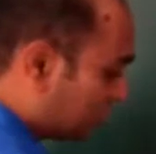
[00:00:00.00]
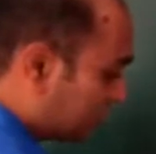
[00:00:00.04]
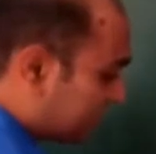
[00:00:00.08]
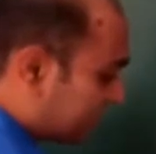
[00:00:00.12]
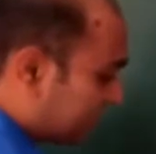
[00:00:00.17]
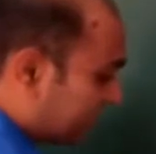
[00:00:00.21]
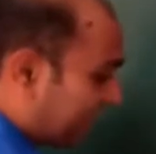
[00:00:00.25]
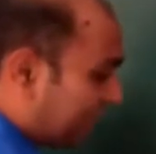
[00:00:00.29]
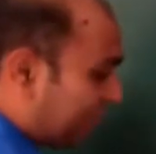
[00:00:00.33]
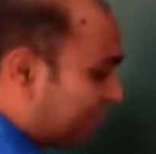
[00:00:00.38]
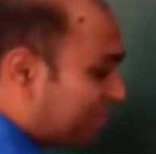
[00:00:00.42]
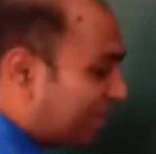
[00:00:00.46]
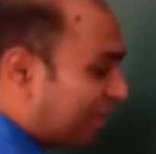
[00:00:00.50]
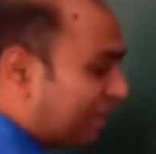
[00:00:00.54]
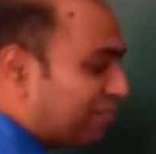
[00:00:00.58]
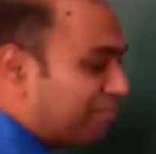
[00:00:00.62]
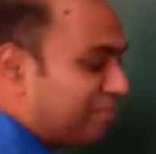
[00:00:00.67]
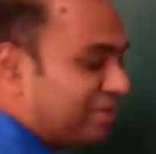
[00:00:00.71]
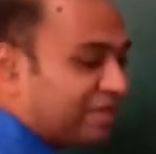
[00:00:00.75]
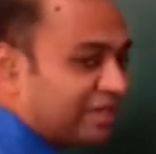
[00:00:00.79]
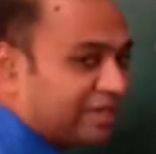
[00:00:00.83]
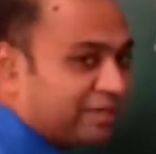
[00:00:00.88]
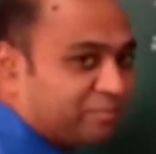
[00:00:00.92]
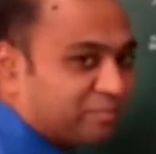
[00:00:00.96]
So same can
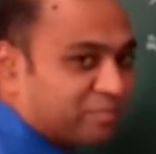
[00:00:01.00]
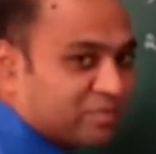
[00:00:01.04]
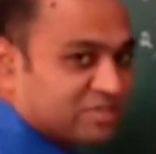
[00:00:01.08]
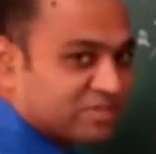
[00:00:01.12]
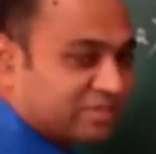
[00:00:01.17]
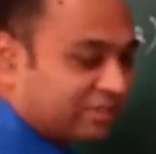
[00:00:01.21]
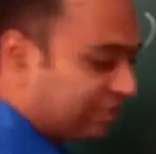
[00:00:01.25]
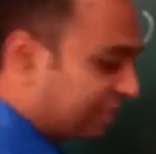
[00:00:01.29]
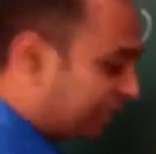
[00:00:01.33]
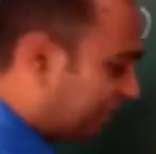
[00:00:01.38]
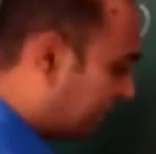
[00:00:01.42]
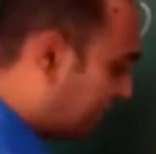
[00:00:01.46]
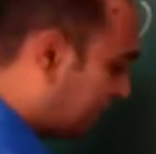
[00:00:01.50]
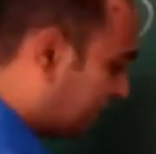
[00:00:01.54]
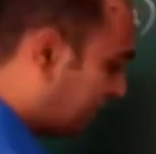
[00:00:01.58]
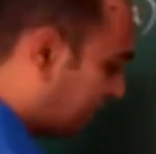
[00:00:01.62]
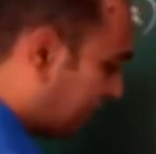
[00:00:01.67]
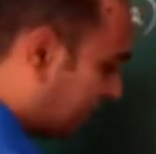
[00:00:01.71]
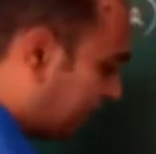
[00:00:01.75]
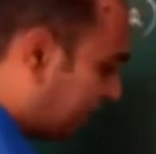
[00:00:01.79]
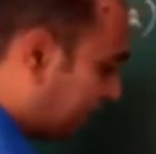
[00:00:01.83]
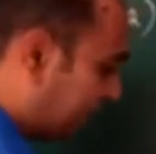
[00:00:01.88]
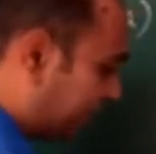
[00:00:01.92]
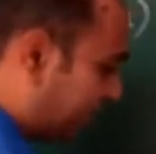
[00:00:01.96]
be
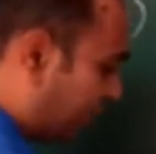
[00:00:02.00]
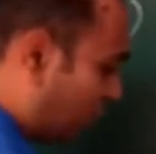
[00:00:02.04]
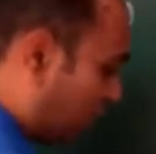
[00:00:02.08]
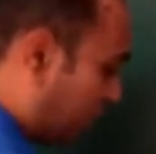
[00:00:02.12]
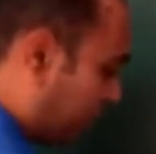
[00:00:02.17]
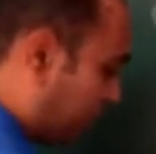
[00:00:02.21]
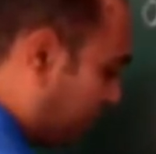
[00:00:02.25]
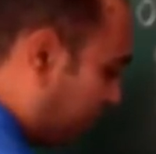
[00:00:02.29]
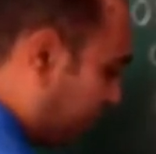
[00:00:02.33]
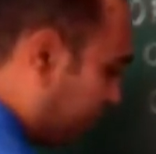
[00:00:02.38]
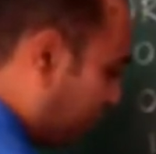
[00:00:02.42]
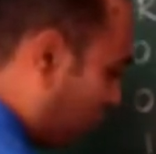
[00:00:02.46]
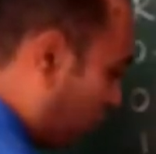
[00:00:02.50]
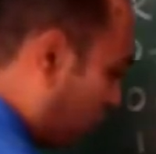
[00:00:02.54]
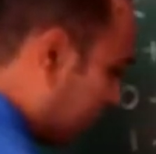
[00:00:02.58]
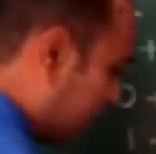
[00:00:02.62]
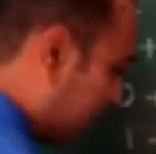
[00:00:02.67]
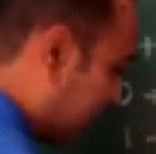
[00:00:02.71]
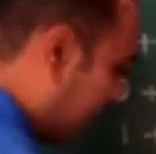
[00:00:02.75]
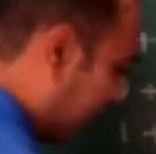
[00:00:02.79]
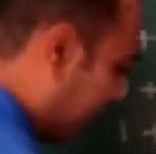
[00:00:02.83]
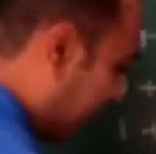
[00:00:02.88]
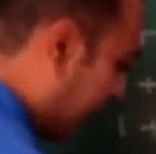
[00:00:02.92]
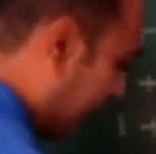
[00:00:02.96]
represented in the form of
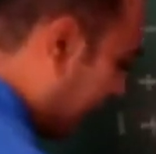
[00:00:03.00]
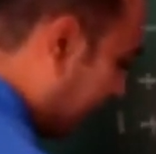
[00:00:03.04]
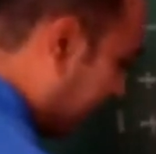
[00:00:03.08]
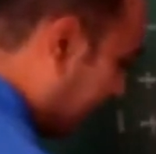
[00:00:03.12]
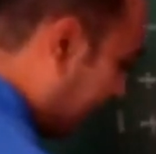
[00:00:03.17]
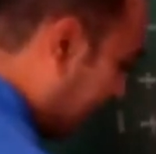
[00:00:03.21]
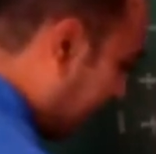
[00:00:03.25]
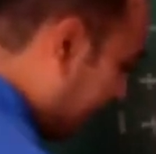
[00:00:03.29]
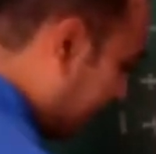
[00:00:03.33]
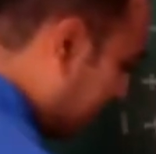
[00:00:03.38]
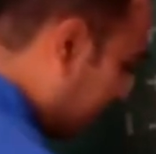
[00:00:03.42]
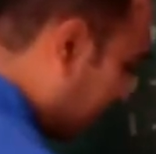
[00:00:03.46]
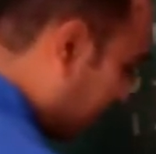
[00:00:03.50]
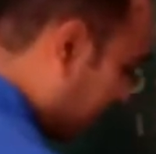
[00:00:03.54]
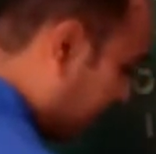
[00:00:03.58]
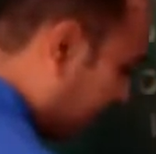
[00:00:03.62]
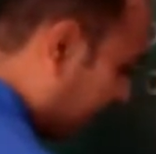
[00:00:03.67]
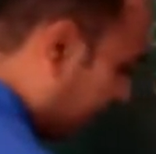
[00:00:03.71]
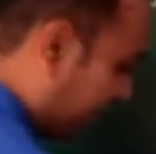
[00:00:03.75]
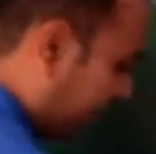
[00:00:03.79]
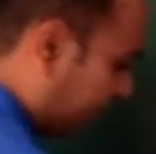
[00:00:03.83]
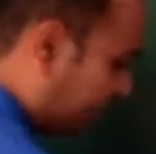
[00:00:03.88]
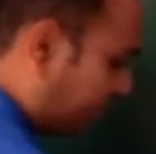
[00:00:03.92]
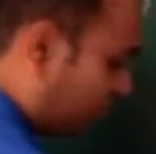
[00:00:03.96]
logical gate
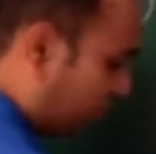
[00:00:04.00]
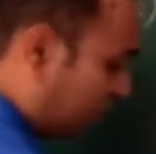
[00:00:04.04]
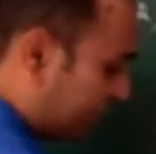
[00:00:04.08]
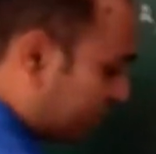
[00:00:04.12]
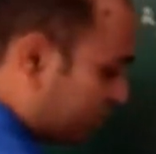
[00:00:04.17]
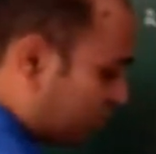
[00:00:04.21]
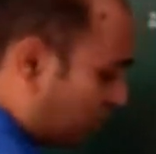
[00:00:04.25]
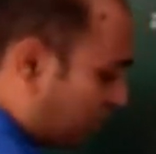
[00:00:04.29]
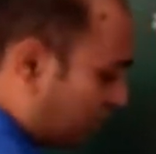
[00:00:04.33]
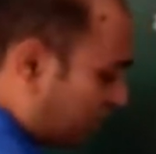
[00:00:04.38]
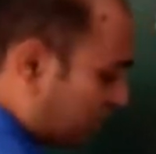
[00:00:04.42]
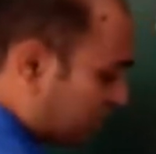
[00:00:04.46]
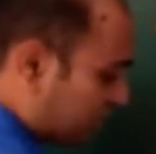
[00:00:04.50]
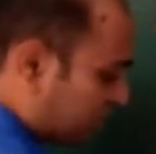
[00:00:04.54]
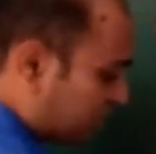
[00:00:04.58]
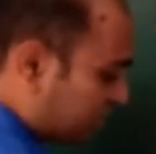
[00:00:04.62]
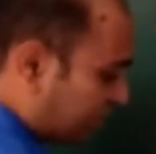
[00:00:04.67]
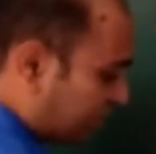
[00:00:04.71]
as input is what?